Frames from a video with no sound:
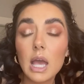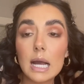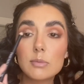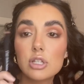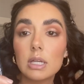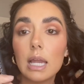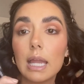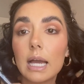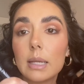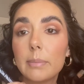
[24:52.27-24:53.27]
I'm just going to
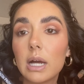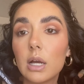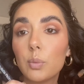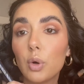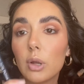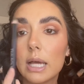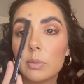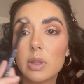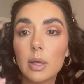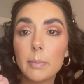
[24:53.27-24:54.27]
line my waterline with
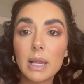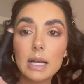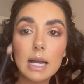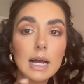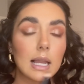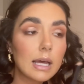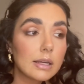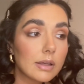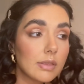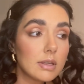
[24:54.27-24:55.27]
a black eyeliner, and
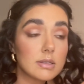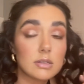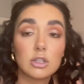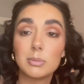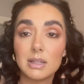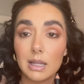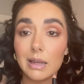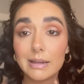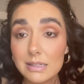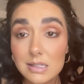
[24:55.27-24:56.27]
this is going to be the
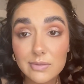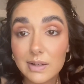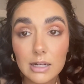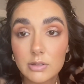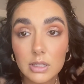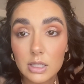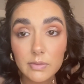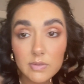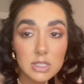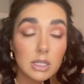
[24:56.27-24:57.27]
least flattering thing you've ever
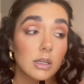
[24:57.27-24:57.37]
seen.